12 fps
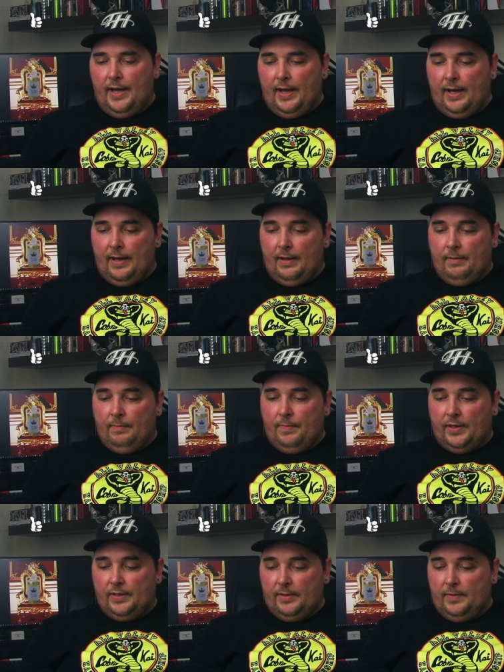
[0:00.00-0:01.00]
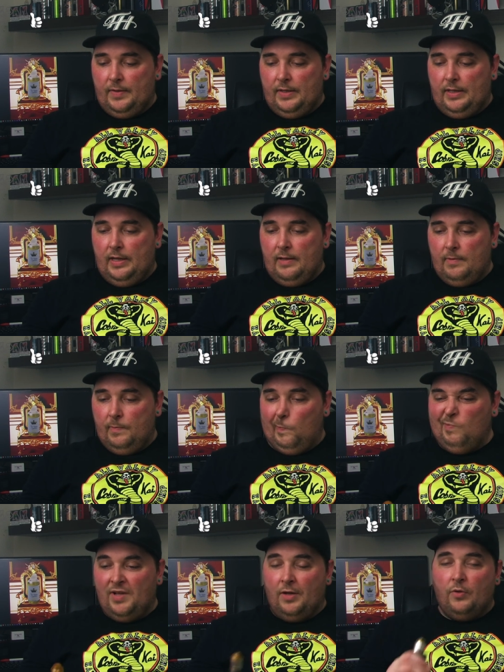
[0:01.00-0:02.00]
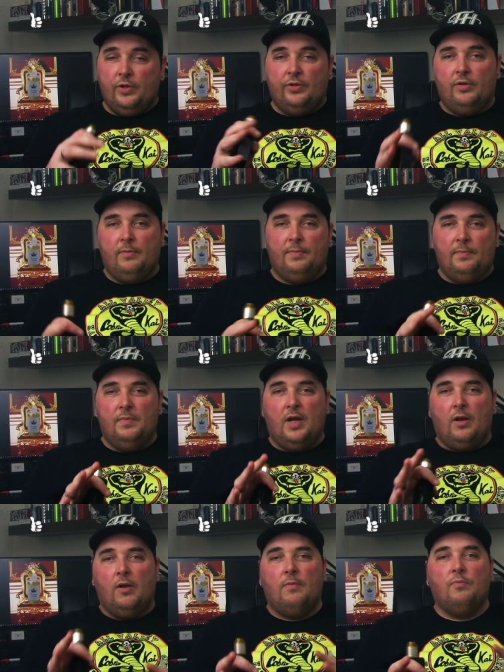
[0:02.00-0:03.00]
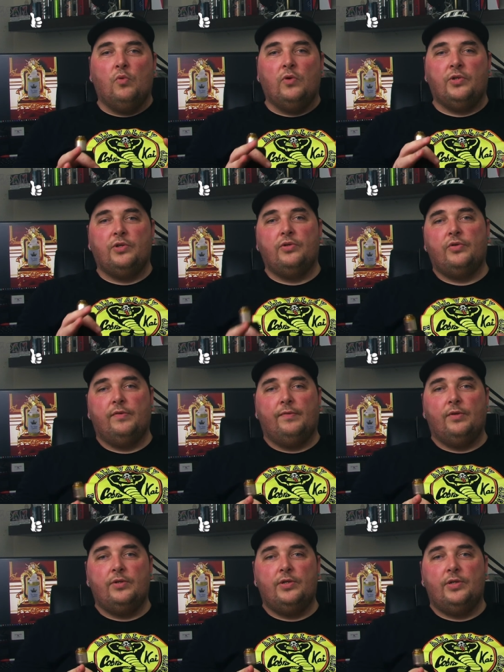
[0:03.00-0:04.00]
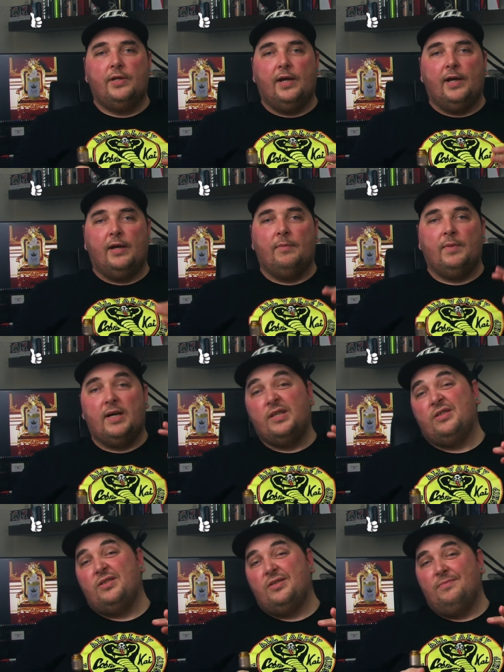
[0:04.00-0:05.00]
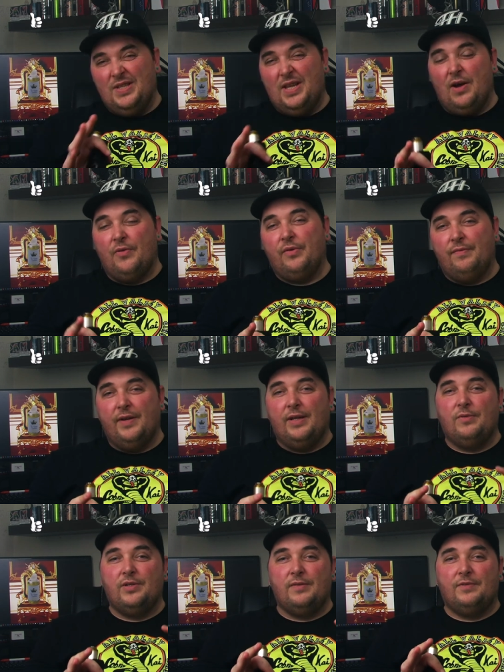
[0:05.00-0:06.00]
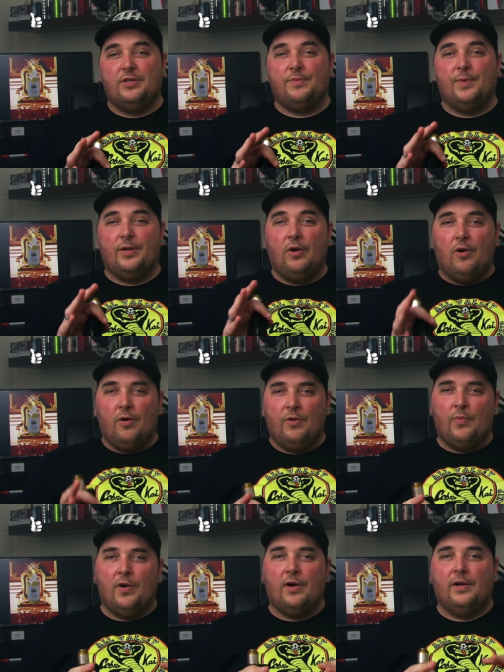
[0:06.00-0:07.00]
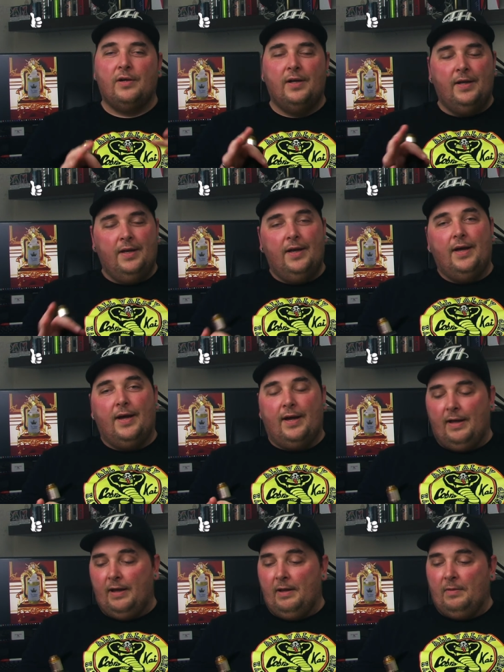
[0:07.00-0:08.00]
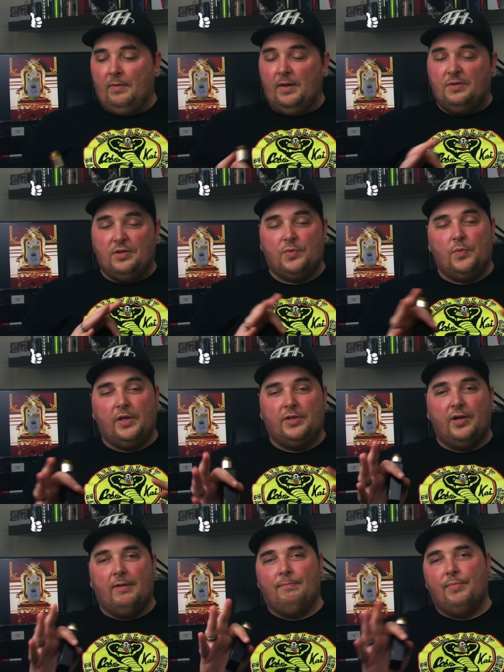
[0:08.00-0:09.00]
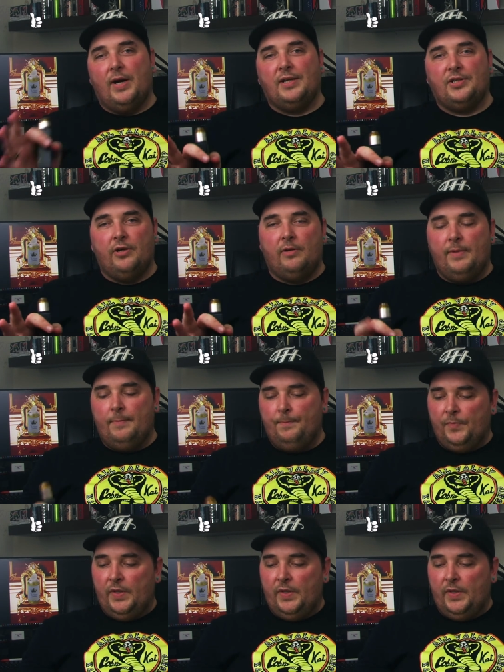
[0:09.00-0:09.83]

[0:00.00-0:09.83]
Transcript: Um, but yeah, I'm going to do a, lot more juice reviews um, as the other videos have just been hardware. Um, I just want to try and branch out a bit.